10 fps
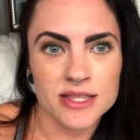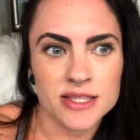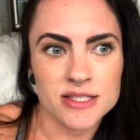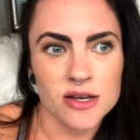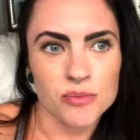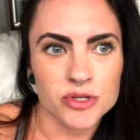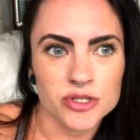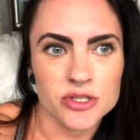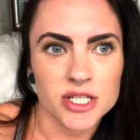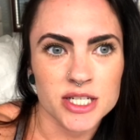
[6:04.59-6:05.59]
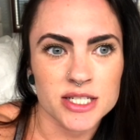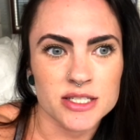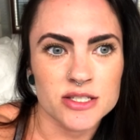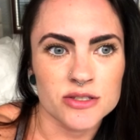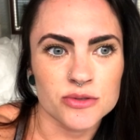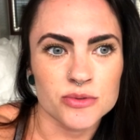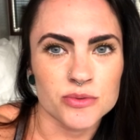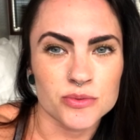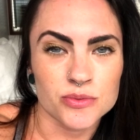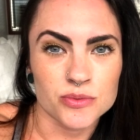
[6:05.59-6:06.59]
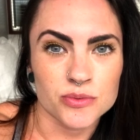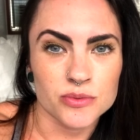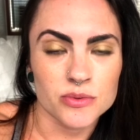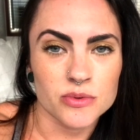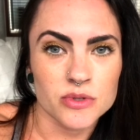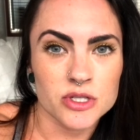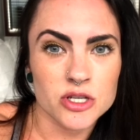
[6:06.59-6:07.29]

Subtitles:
this opportunity to